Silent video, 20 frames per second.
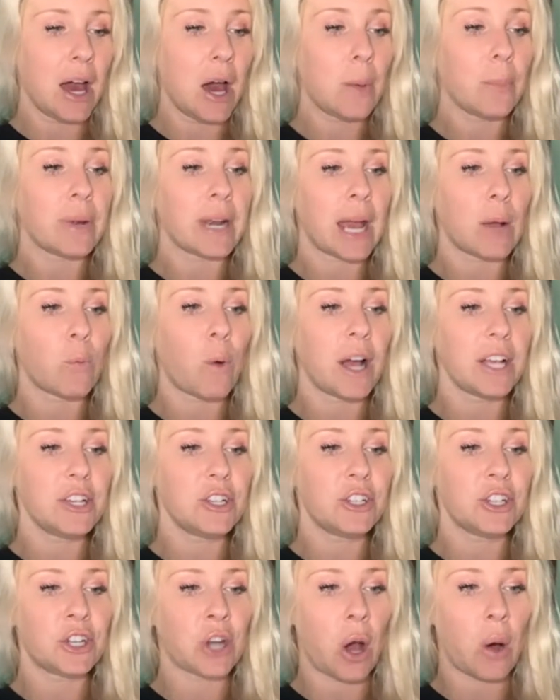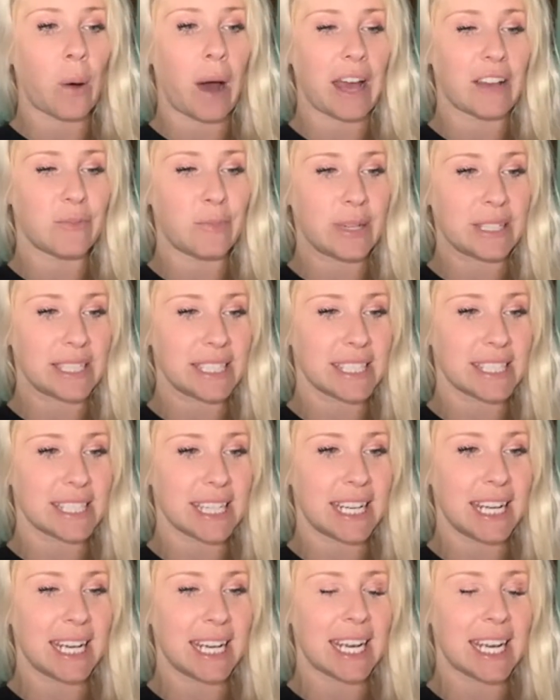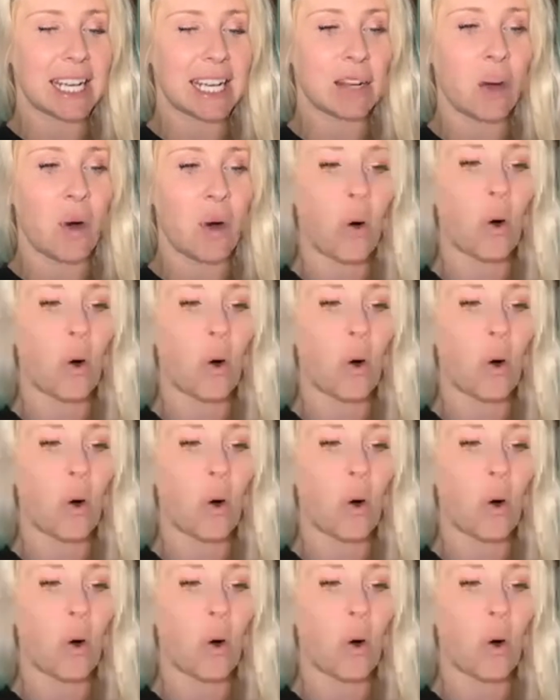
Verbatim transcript: but I want you to know I've been sitting